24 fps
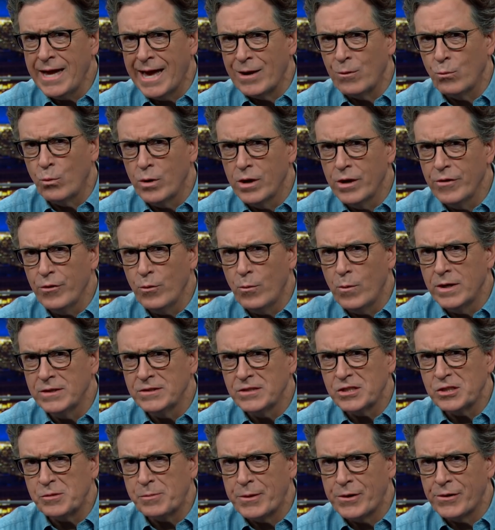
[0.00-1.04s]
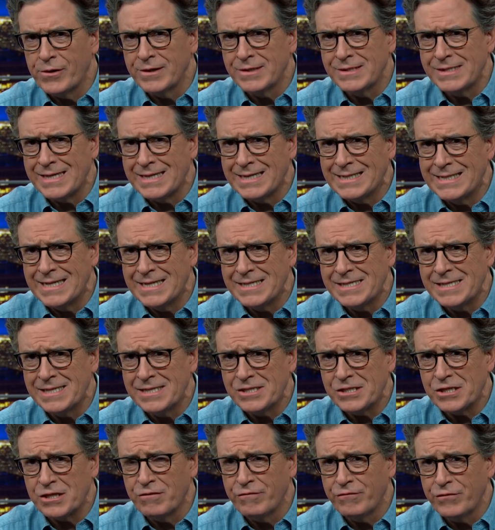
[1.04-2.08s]
and we're the ones experiencing
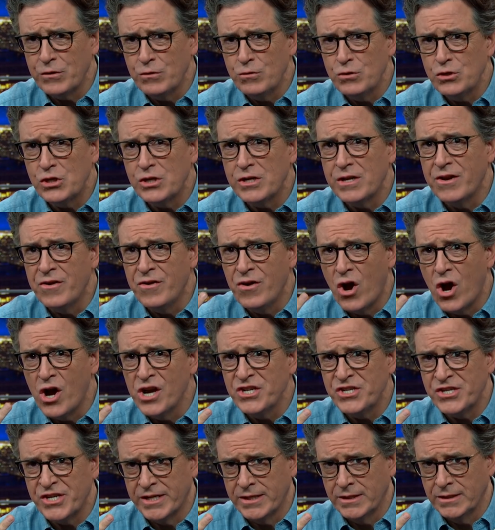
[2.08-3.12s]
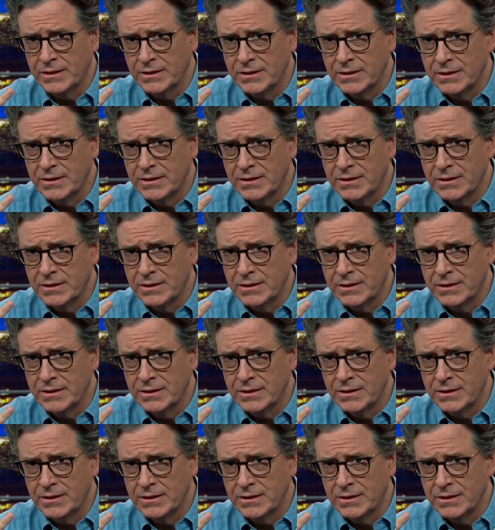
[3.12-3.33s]
dizziness, confusion, and nausea?